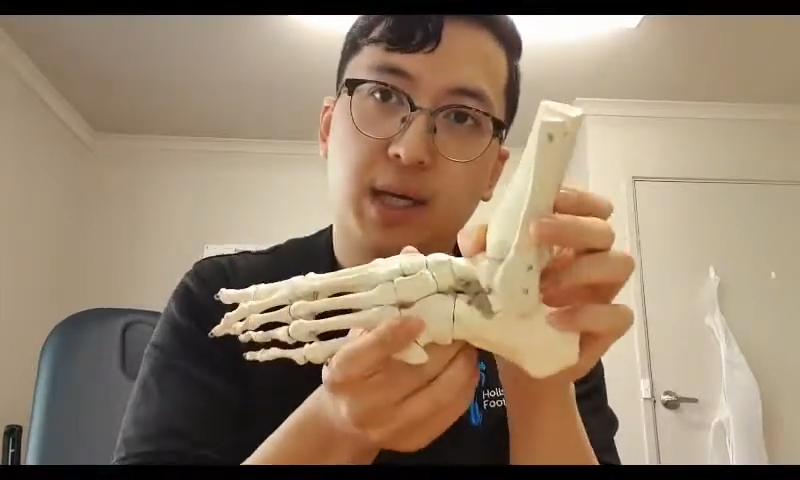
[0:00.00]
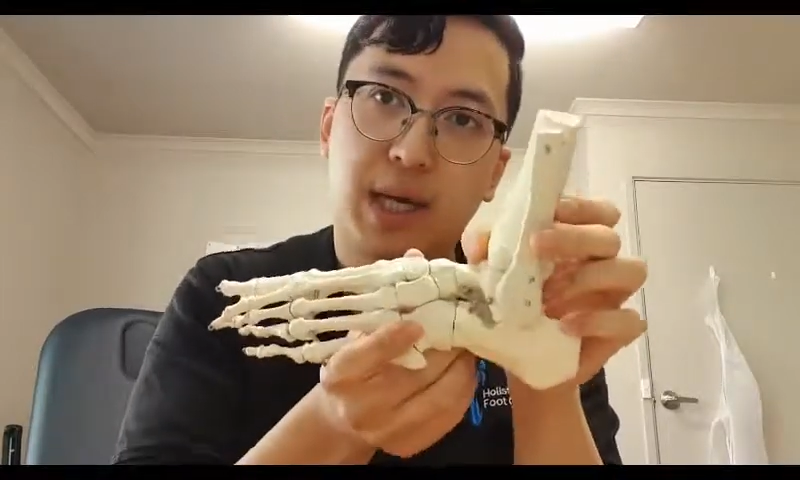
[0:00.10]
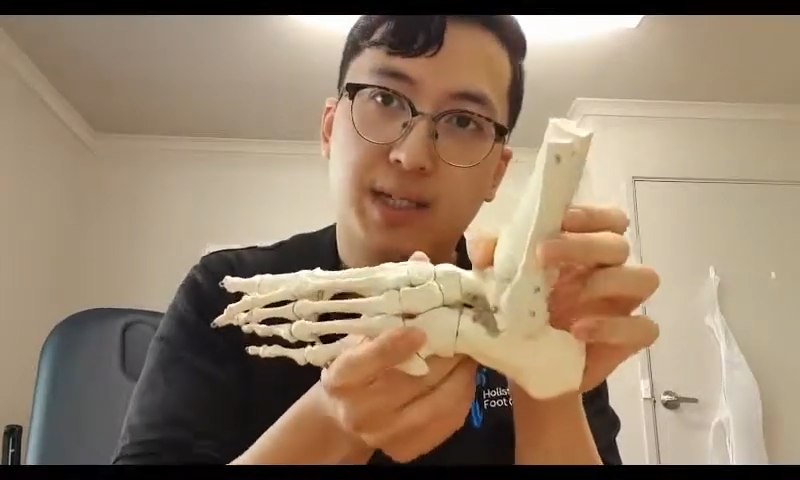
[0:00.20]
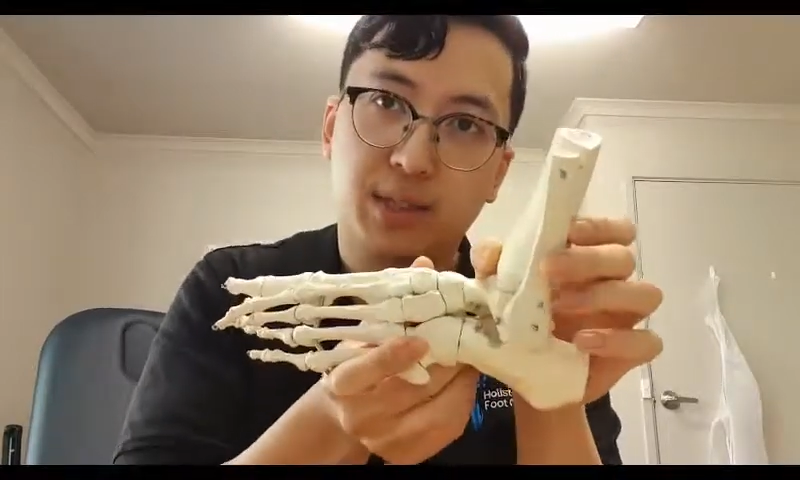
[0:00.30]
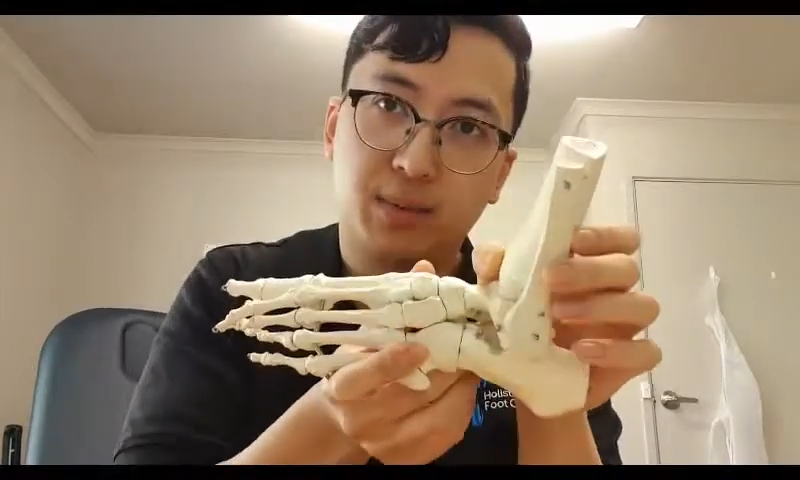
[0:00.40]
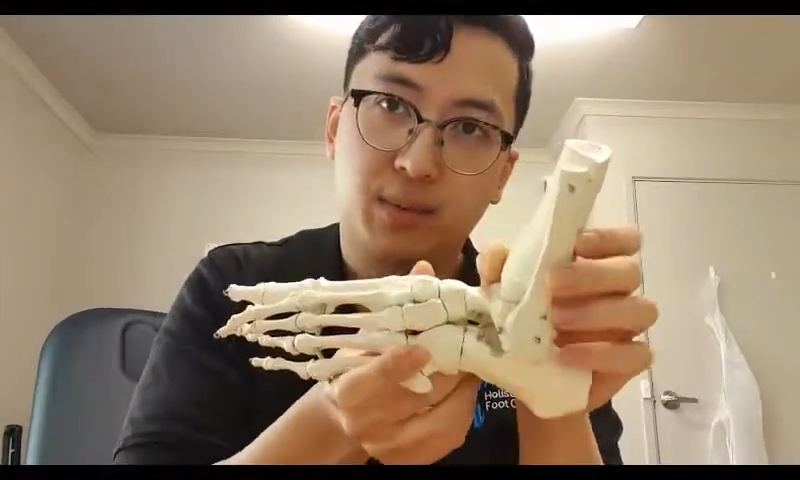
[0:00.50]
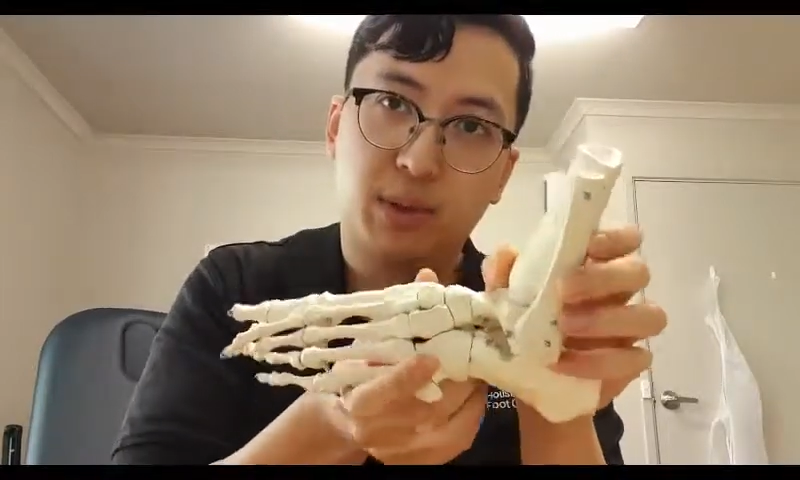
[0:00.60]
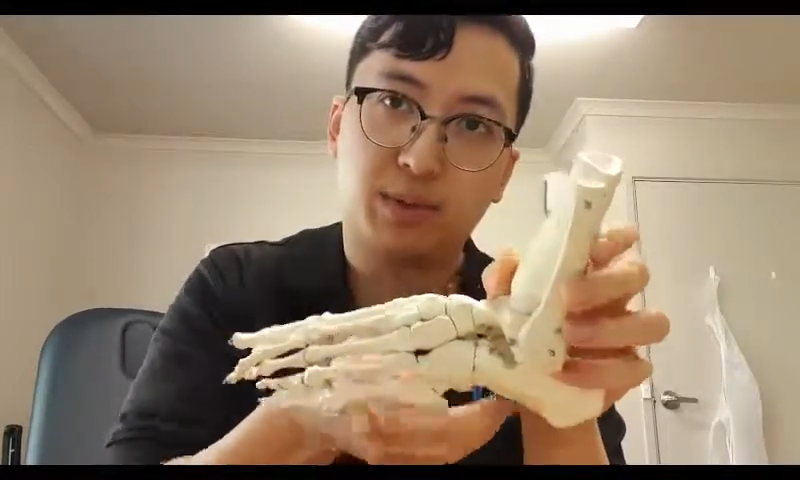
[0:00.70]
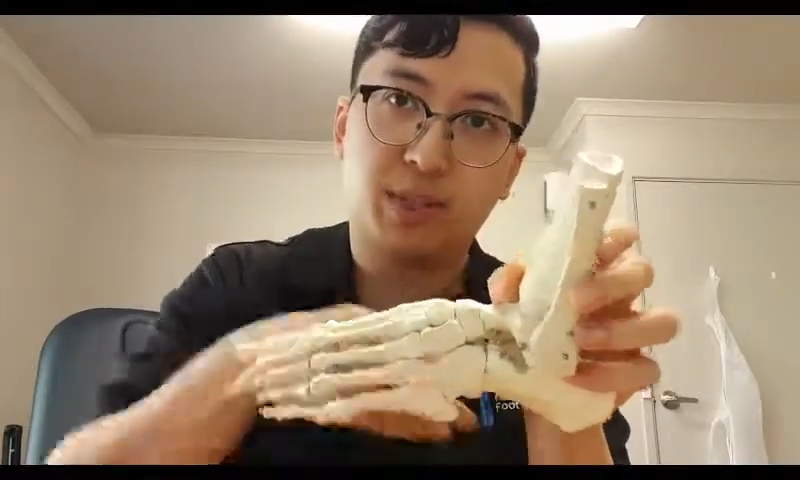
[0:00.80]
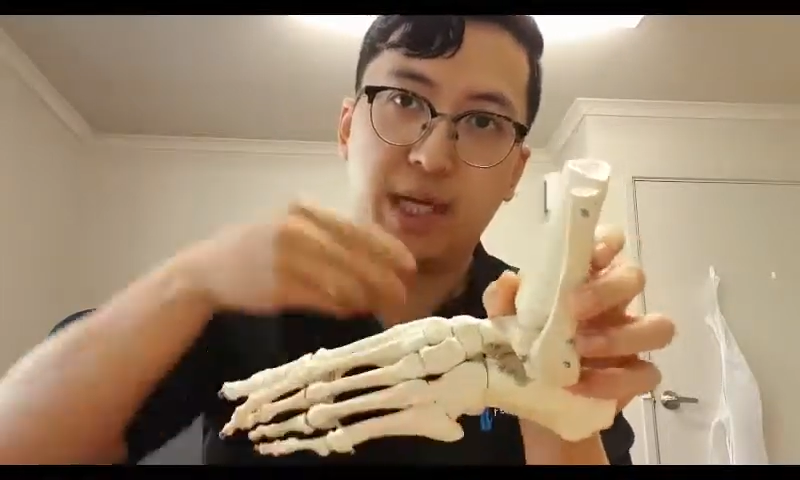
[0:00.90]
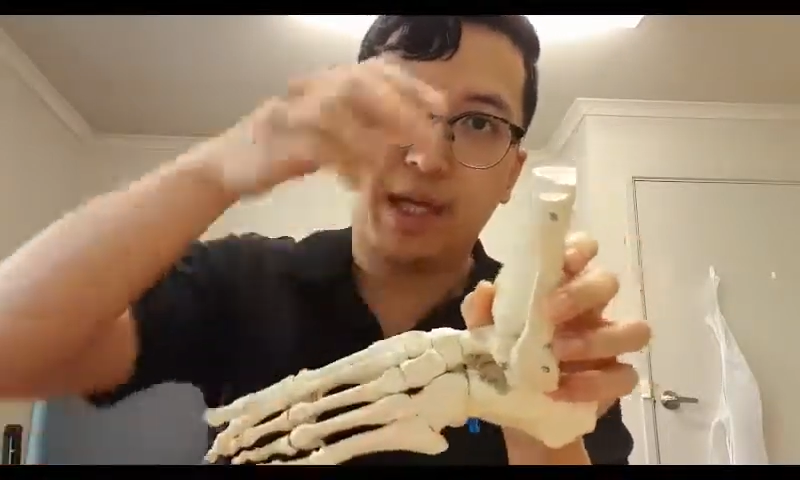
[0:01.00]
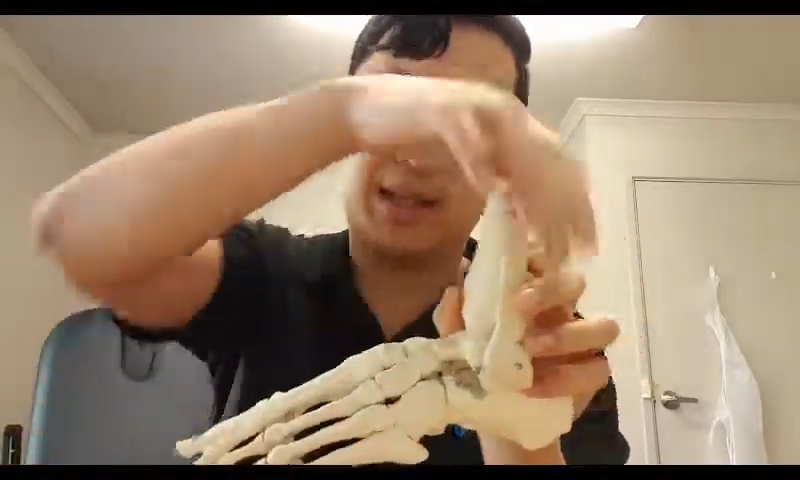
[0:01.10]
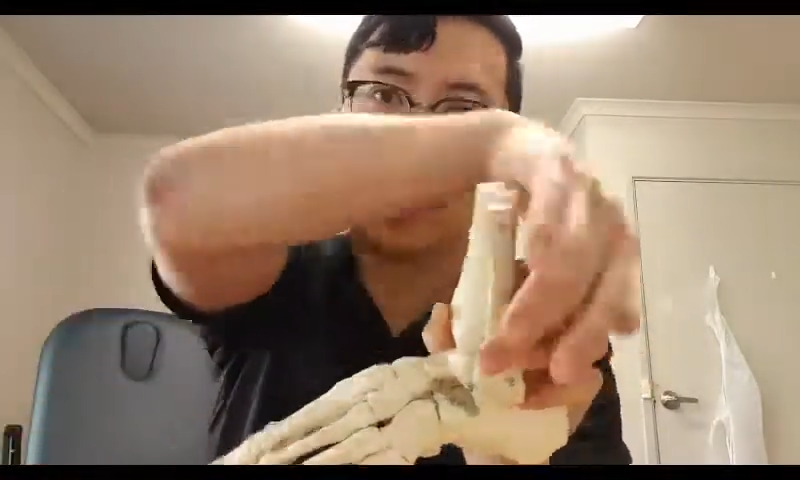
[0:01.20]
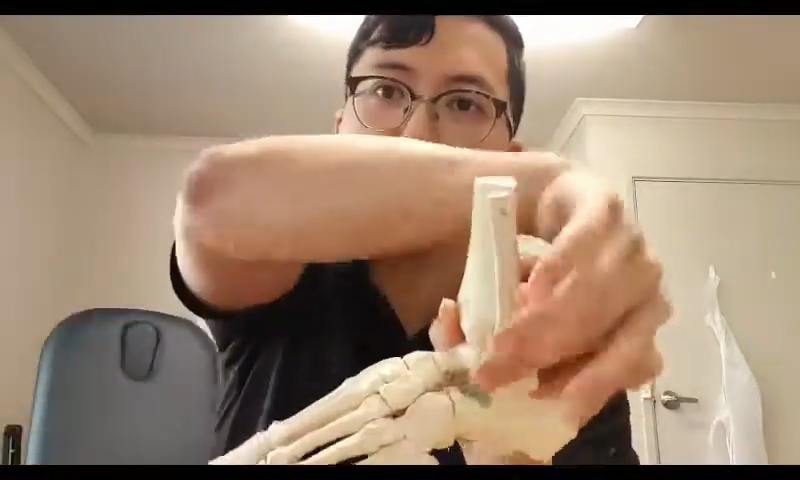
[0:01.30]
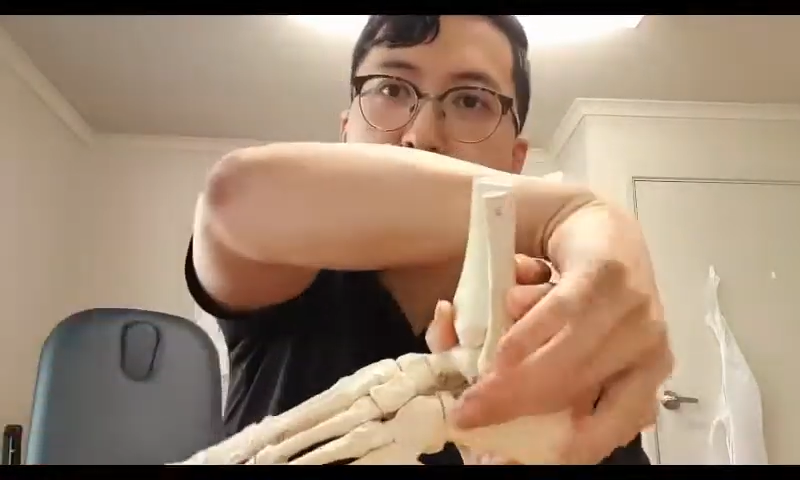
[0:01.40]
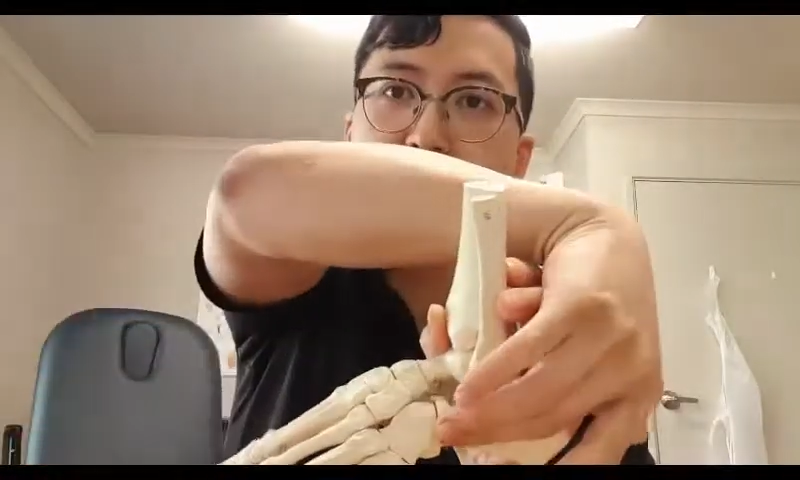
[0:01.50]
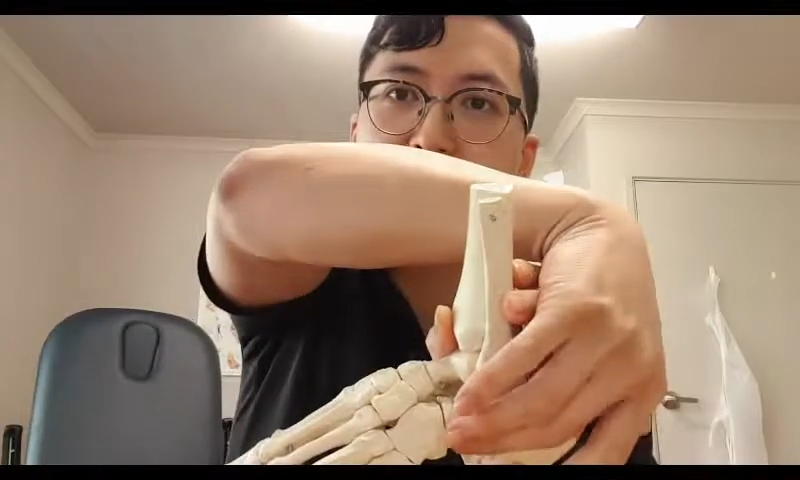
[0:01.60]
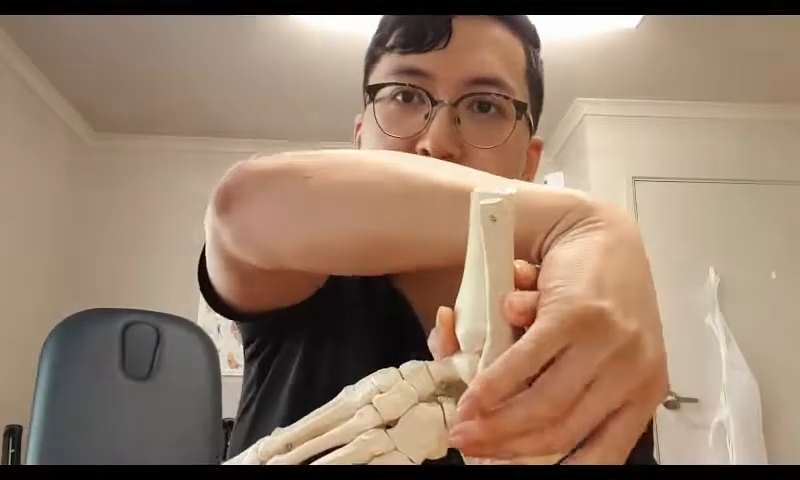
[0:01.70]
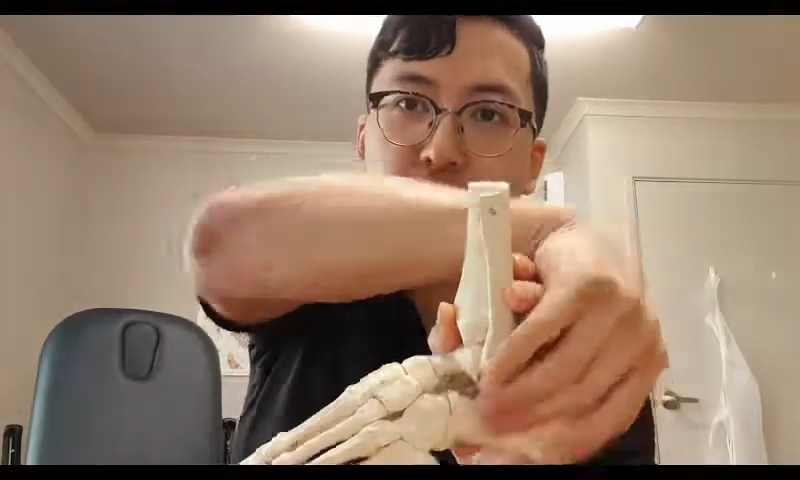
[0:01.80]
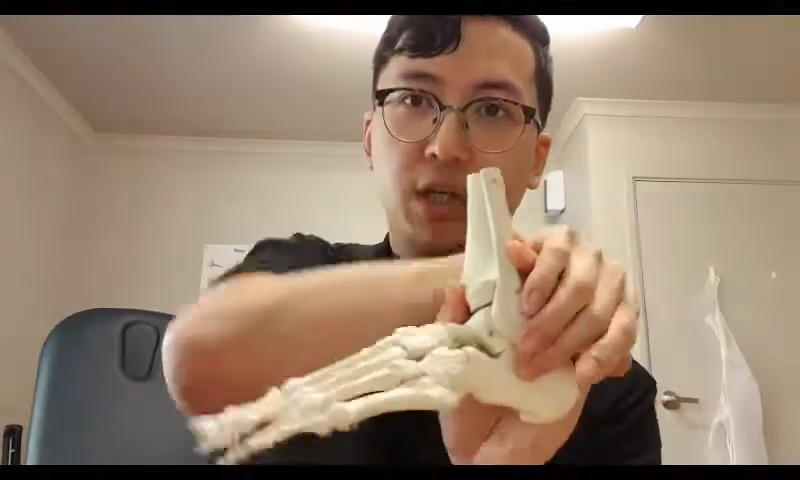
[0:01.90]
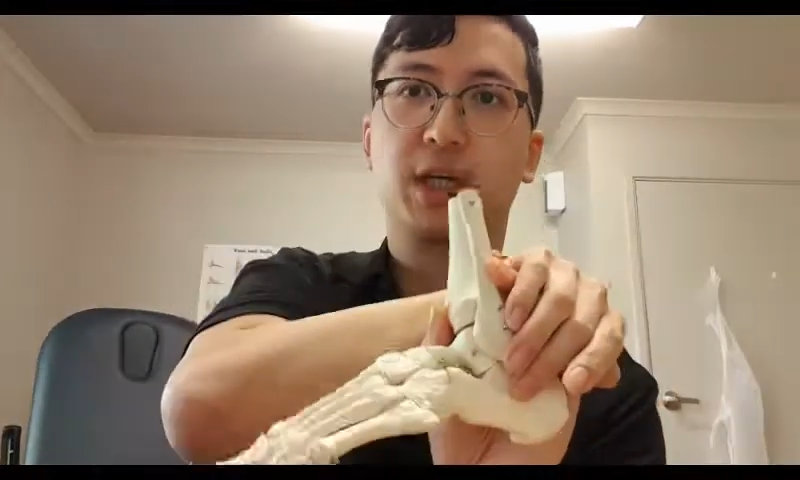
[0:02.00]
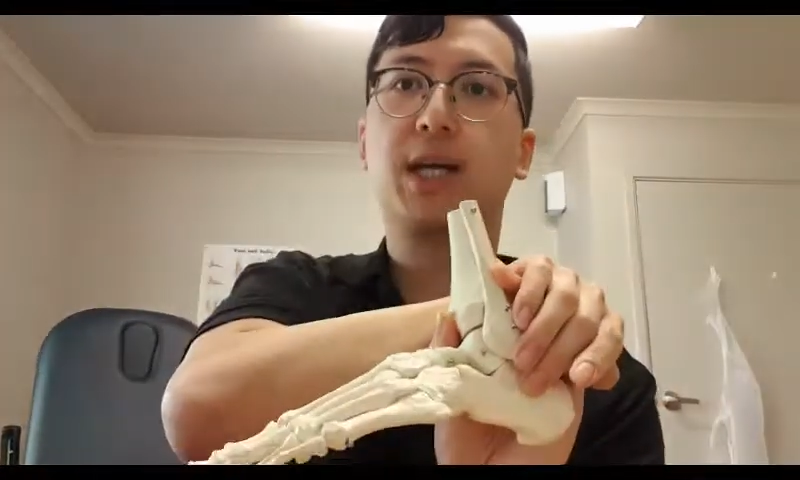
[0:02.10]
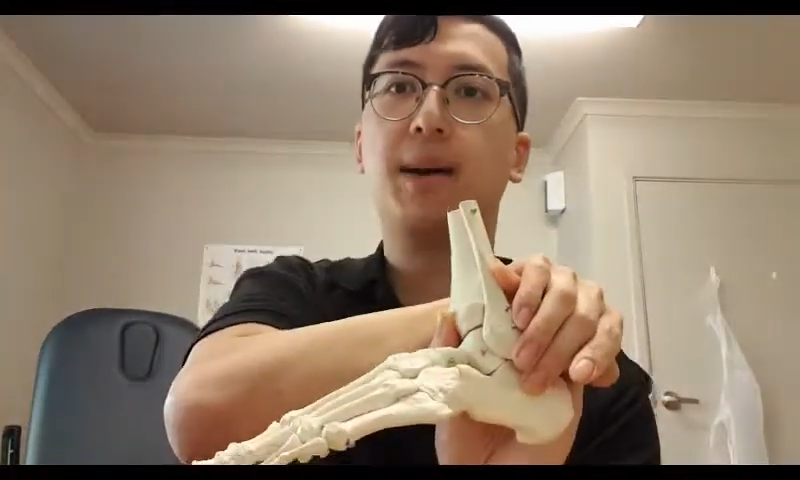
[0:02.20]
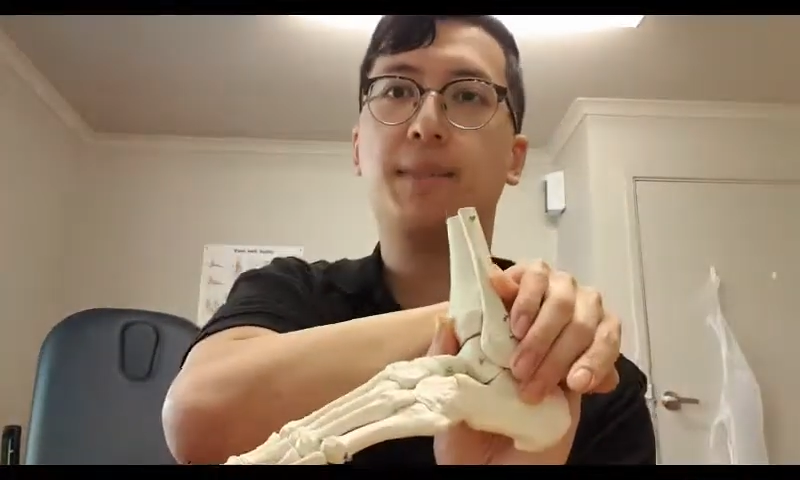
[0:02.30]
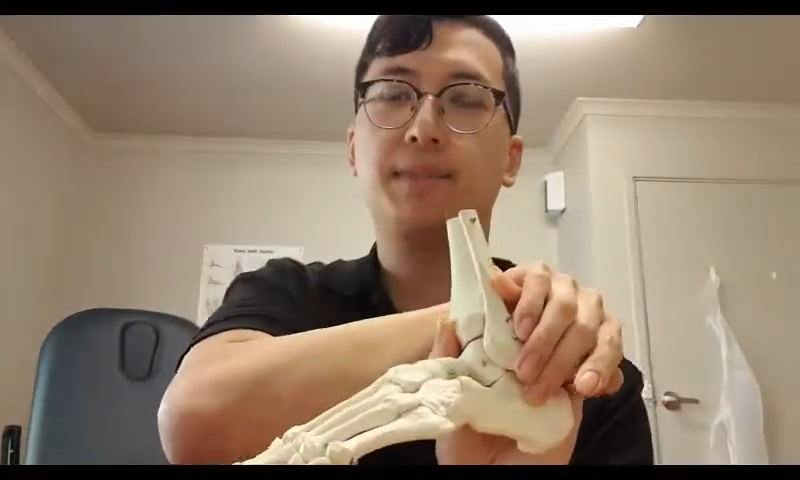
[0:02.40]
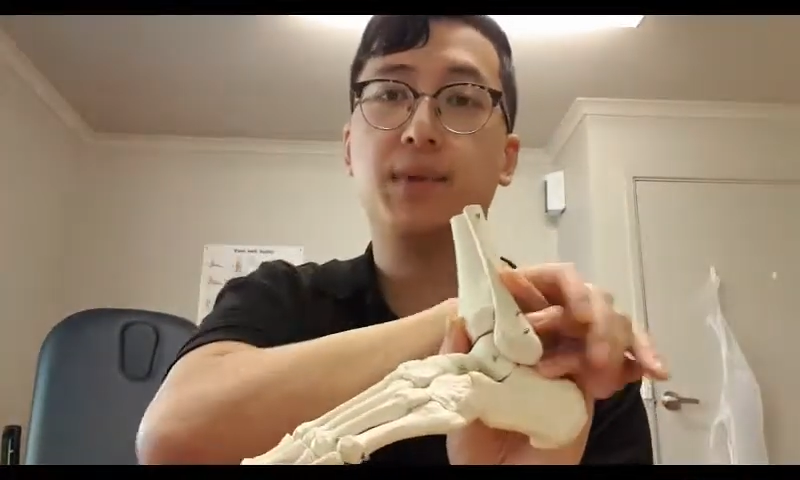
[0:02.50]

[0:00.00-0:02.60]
as this rolls down, they quickly jerk up.